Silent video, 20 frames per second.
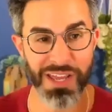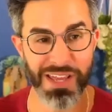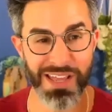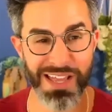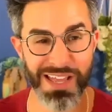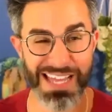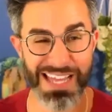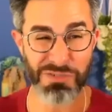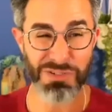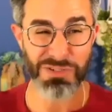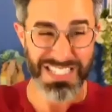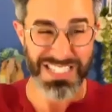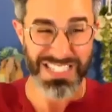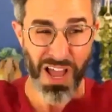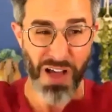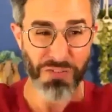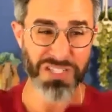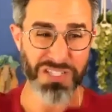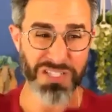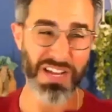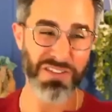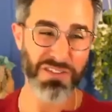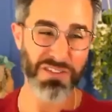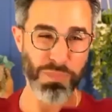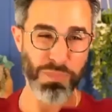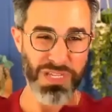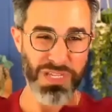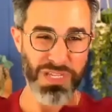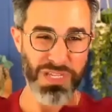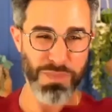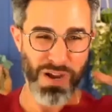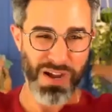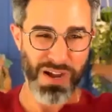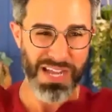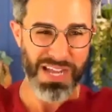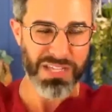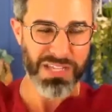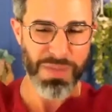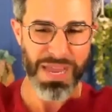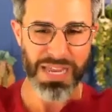And it was tough because I have to, it's
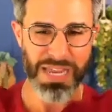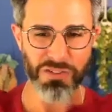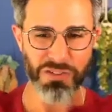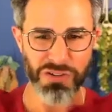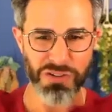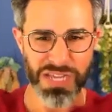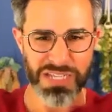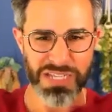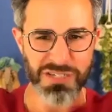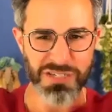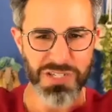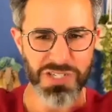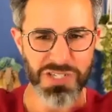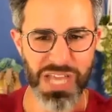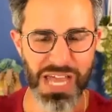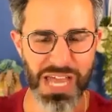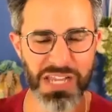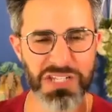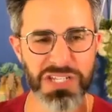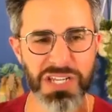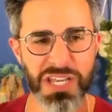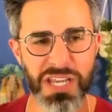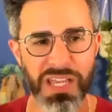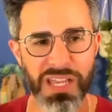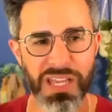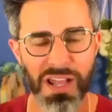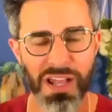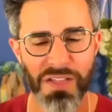behind the back of your neck. So it's challenging.